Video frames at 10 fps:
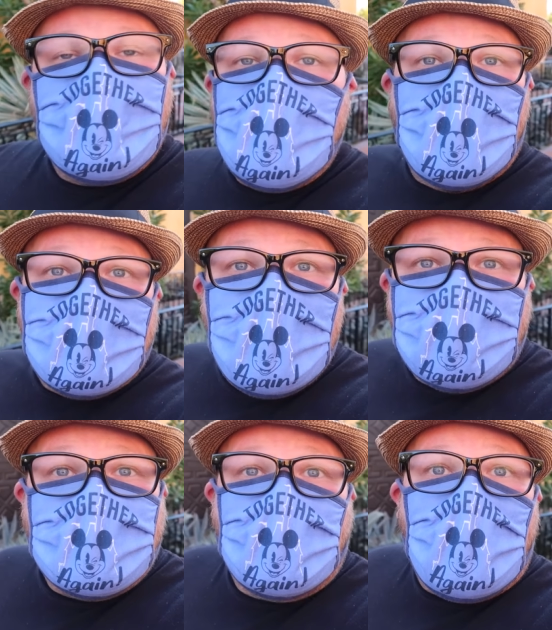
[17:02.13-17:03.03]
everyone
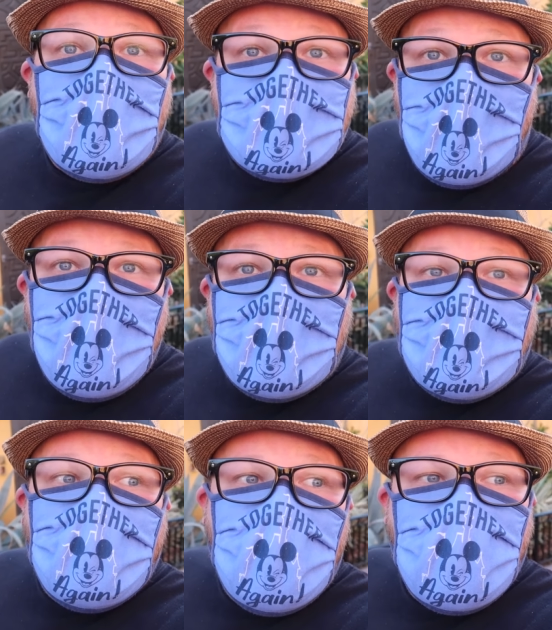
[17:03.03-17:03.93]
left? They're all gone.
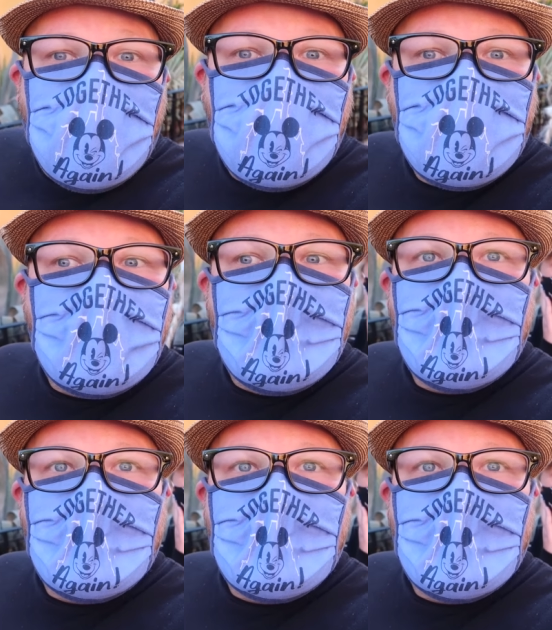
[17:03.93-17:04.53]
¿Es verdad?